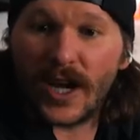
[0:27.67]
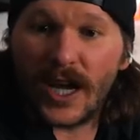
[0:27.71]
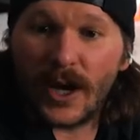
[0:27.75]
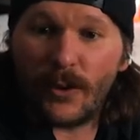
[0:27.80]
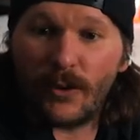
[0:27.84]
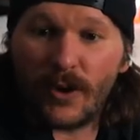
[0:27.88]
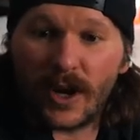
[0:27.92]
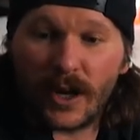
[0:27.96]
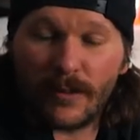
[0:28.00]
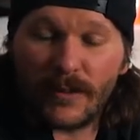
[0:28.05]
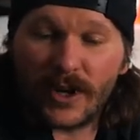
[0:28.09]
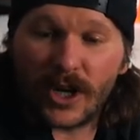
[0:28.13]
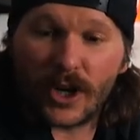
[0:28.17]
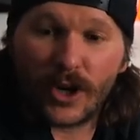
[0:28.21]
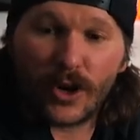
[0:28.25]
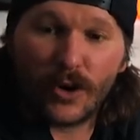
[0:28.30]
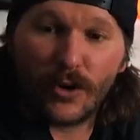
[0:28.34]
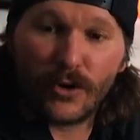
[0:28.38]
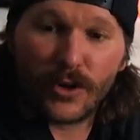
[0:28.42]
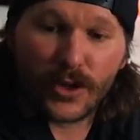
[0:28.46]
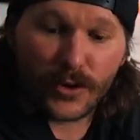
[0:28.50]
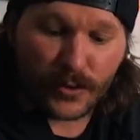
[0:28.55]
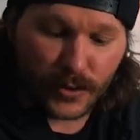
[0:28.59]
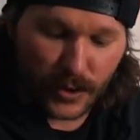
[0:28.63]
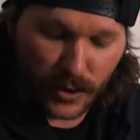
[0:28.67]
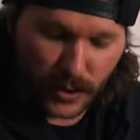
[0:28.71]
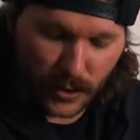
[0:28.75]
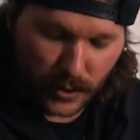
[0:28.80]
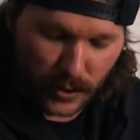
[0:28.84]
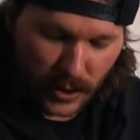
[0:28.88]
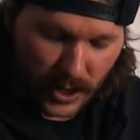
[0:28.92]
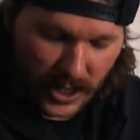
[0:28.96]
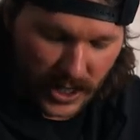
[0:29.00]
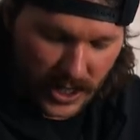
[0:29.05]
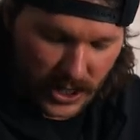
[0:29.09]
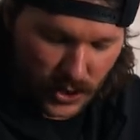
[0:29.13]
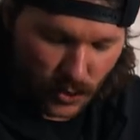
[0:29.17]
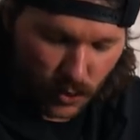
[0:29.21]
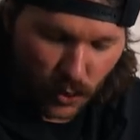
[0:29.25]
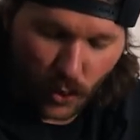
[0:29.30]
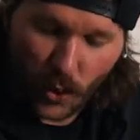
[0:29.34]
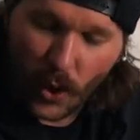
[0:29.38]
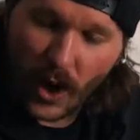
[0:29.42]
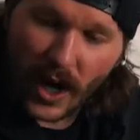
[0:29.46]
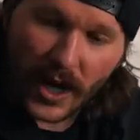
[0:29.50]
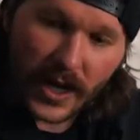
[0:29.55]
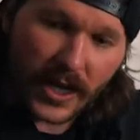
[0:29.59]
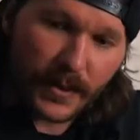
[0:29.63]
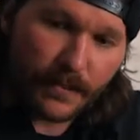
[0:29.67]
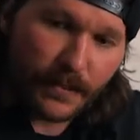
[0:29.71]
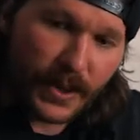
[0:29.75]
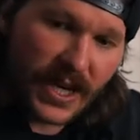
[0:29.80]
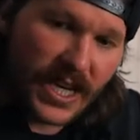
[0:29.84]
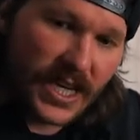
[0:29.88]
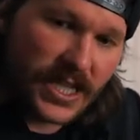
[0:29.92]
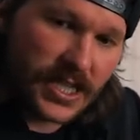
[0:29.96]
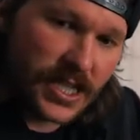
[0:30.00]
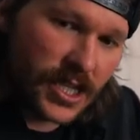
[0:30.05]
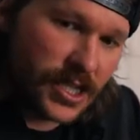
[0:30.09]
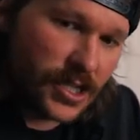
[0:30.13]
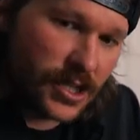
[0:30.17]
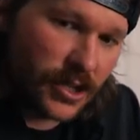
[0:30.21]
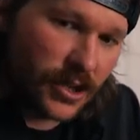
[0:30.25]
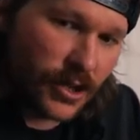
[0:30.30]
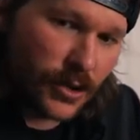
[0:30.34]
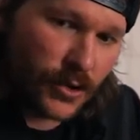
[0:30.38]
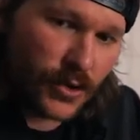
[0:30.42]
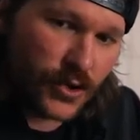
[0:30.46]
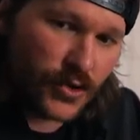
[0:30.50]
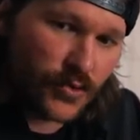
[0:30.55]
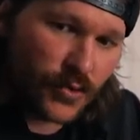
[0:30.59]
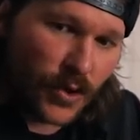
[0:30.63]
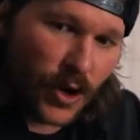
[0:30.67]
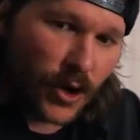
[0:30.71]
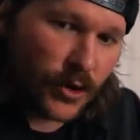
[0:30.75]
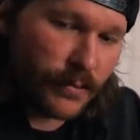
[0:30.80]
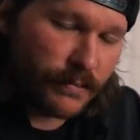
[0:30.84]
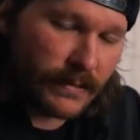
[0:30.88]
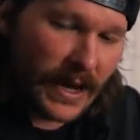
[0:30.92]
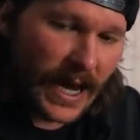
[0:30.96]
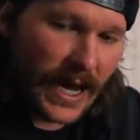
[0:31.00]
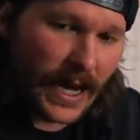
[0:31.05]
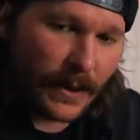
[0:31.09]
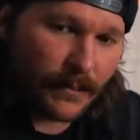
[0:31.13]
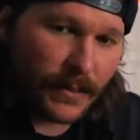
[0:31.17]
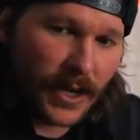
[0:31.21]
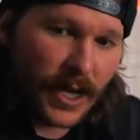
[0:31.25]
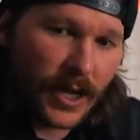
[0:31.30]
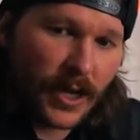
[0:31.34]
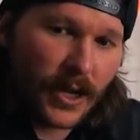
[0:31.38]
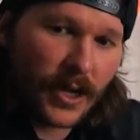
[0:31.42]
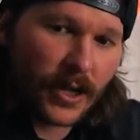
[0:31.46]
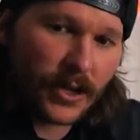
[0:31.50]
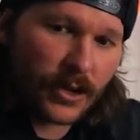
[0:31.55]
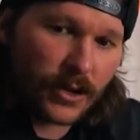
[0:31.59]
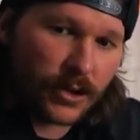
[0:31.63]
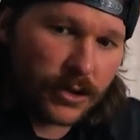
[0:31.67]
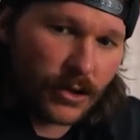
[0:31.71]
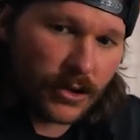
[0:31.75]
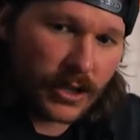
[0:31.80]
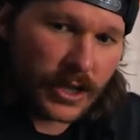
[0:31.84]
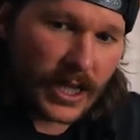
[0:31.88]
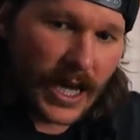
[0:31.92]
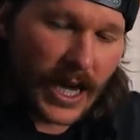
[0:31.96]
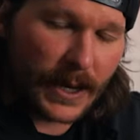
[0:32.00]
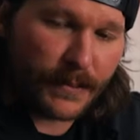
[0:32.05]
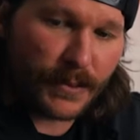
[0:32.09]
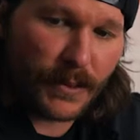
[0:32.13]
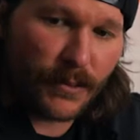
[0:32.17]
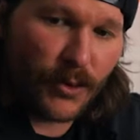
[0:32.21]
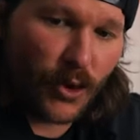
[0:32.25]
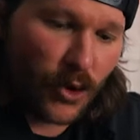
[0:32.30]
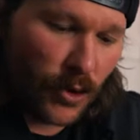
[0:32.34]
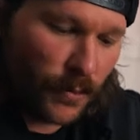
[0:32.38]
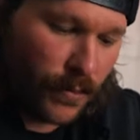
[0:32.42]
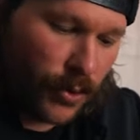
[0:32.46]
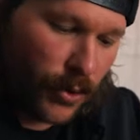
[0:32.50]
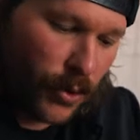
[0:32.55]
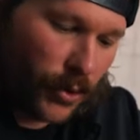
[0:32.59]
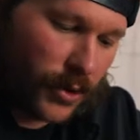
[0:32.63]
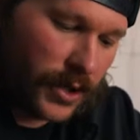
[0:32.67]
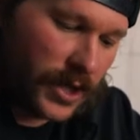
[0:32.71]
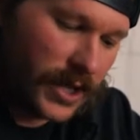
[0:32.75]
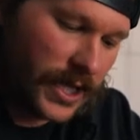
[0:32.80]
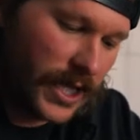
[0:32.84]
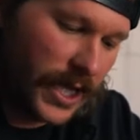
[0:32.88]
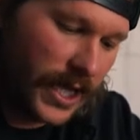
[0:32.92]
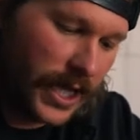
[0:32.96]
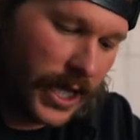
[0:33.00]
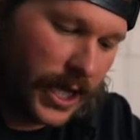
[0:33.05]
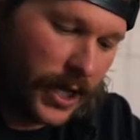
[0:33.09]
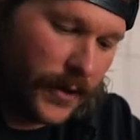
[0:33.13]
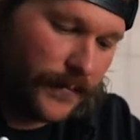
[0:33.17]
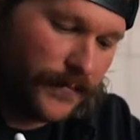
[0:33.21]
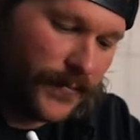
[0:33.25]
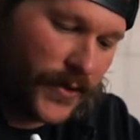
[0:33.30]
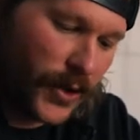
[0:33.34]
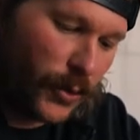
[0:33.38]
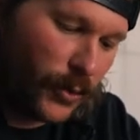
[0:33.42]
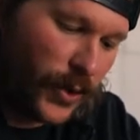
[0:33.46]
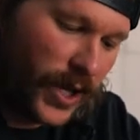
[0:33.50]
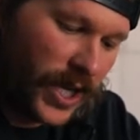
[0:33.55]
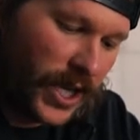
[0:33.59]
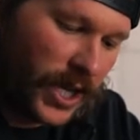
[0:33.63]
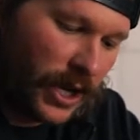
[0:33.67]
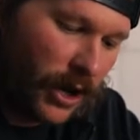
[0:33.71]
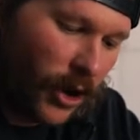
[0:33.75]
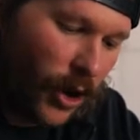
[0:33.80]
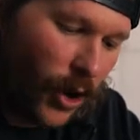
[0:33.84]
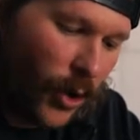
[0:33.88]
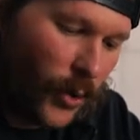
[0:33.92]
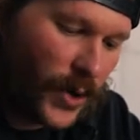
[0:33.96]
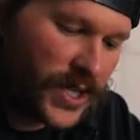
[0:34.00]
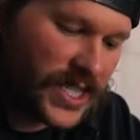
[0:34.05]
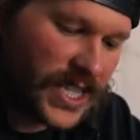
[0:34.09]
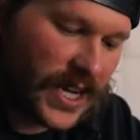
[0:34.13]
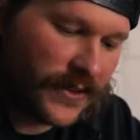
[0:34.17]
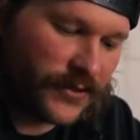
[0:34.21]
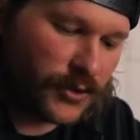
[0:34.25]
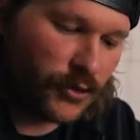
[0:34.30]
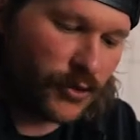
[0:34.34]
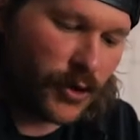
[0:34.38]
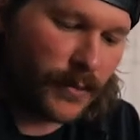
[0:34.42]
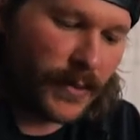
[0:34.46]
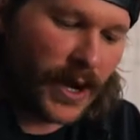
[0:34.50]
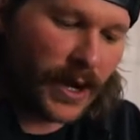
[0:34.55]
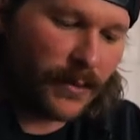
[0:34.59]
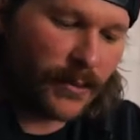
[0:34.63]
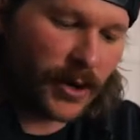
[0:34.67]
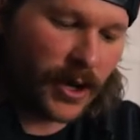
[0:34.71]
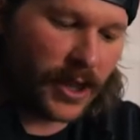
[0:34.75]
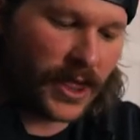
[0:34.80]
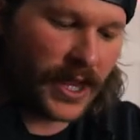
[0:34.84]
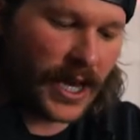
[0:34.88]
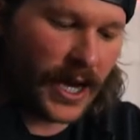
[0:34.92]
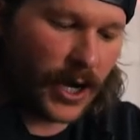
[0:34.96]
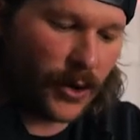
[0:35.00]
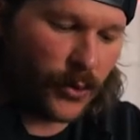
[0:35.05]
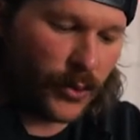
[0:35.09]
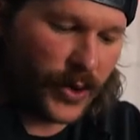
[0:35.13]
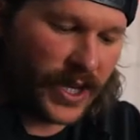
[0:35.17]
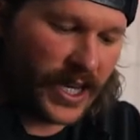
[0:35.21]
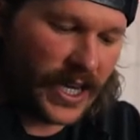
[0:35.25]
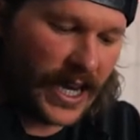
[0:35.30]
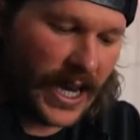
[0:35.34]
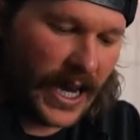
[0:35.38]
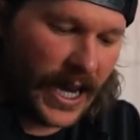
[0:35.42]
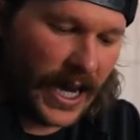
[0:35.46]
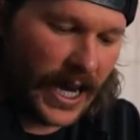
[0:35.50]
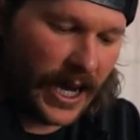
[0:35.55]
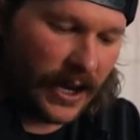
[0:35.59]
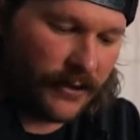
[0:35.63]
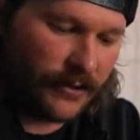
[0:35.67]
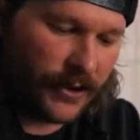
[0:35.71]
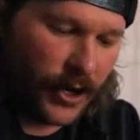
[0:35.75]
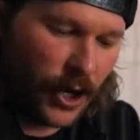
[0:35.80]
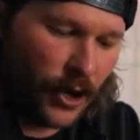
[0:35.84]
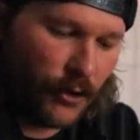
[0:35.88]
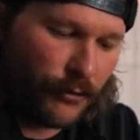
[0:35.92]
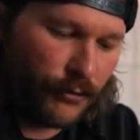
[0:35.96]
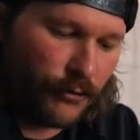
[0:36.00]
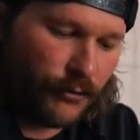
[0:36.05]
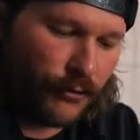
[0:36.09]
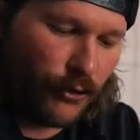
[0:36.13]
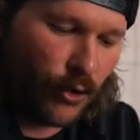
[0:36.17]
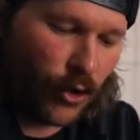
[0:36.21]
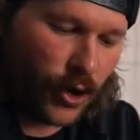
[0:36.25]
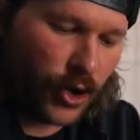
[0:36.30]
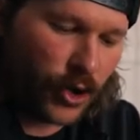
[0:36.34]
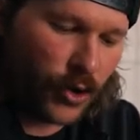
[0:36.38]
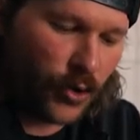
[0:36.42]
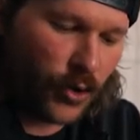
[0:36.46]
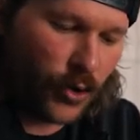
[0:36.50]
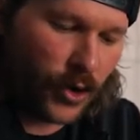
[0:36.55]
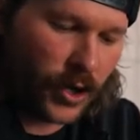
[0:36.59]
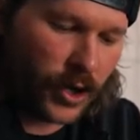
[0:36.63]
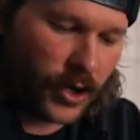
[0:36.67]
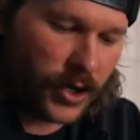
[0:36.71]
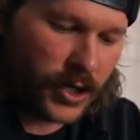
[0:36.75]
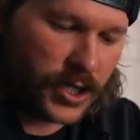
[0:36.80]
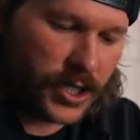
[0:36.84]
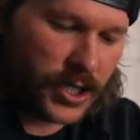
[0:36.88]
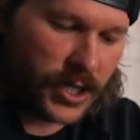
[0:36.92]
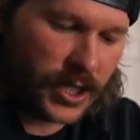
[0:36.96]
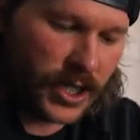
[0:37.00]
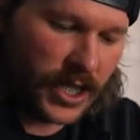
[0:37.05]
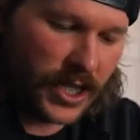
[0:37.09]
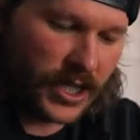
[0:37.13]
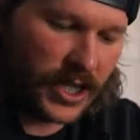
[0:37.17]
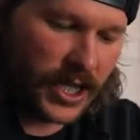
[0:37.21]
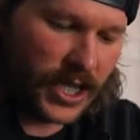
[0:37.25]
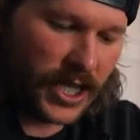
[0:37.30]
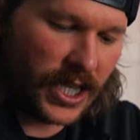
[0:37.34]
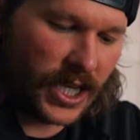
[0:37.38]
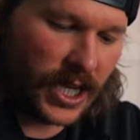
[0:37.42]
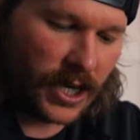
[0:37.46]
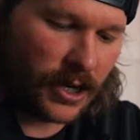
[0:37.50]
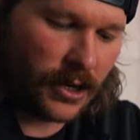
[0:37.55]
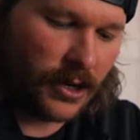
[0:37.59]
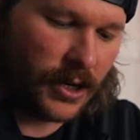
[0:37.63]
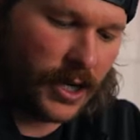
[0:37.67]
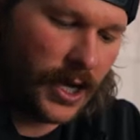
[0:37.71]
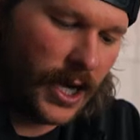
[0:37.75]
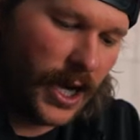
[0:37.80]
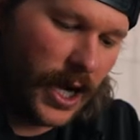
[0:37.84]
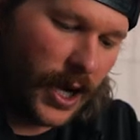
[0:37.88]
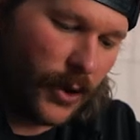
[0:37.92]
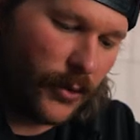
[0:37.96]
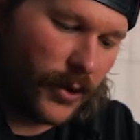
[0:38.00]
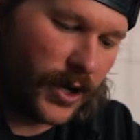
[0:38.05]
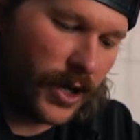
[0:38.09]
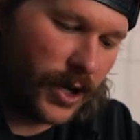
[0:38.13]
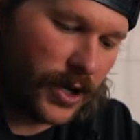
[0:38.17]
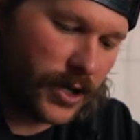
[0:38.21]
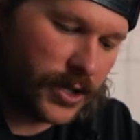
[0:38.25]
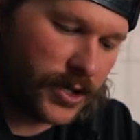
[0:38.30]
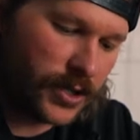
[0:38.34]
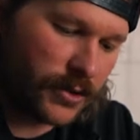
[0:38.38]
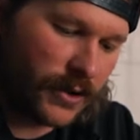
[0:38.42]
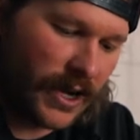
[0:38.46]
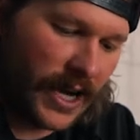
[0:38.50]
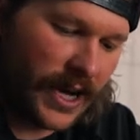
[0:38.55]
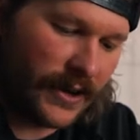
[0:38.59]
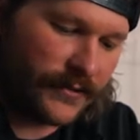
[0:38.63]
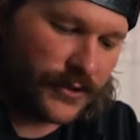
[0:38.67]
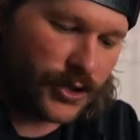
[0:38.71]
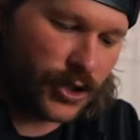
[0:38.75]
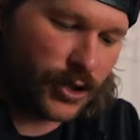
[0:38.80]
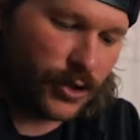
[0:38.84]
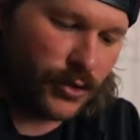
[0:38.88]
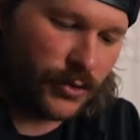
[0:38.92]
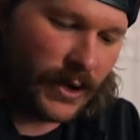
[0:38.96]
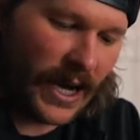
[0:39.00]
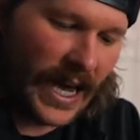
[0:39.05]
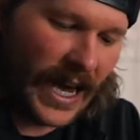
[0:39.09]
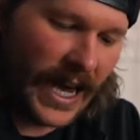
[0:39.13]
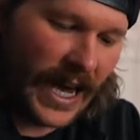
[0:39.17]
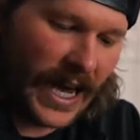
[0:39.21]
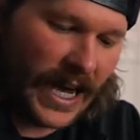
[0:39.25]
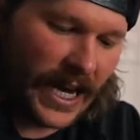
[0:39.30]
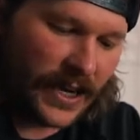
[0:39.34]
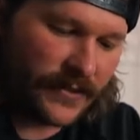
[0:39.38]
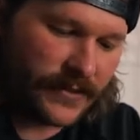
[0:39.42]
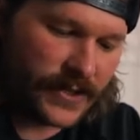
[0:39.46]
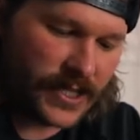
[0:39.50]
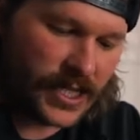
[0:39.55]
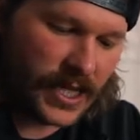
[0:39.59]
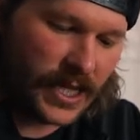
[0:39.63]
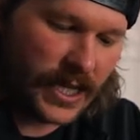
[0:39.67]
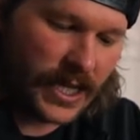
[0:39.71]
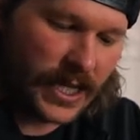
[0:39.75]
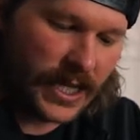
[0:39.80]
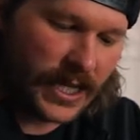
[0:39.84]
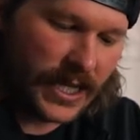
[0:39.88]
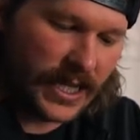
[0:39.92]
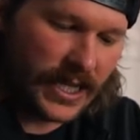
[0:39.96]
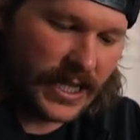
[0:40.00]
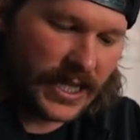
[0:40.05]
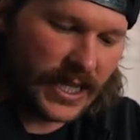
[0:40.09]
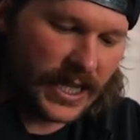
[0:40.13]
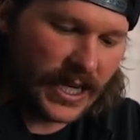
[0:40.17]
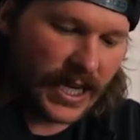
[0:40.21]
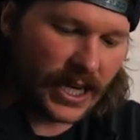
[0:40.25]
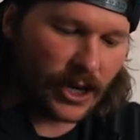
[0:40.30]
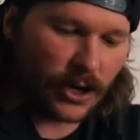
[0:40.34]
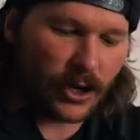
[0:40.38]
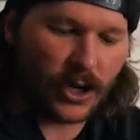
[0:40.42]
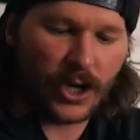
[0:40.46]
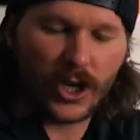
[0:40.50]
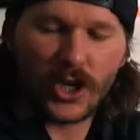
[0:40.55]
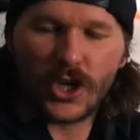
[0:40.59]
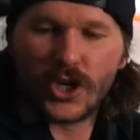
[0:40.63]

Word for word: And what I'm going to go through is what pieces of those roadmap look like. But more importantly, we always have to remember that we have four quarters in the year and we also have two halves in the year.